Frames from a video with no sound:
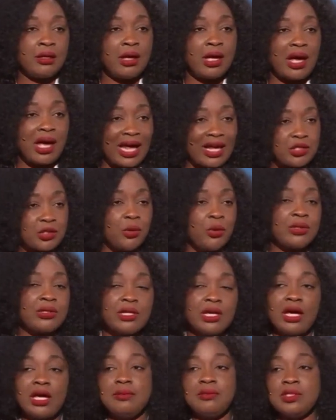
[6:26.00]
at all
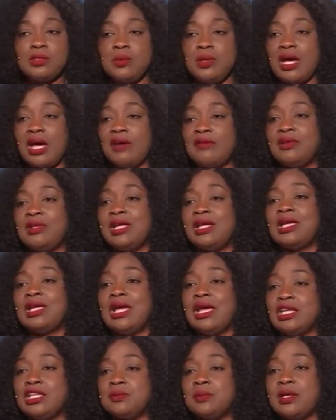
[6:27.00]
times we are having
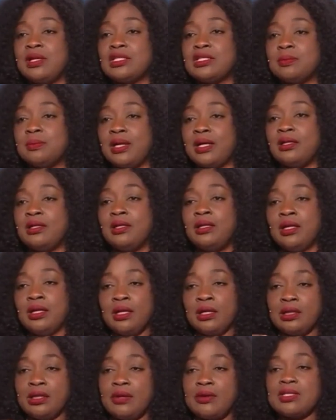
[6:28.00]
engagements, but
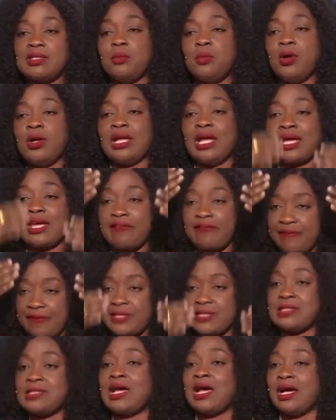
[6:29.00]
there is more like a
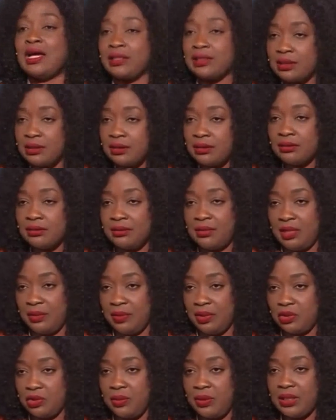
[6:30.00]
facade in
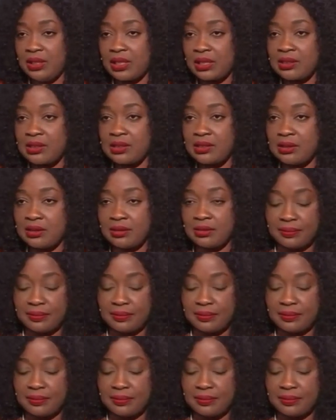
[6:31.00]
between us.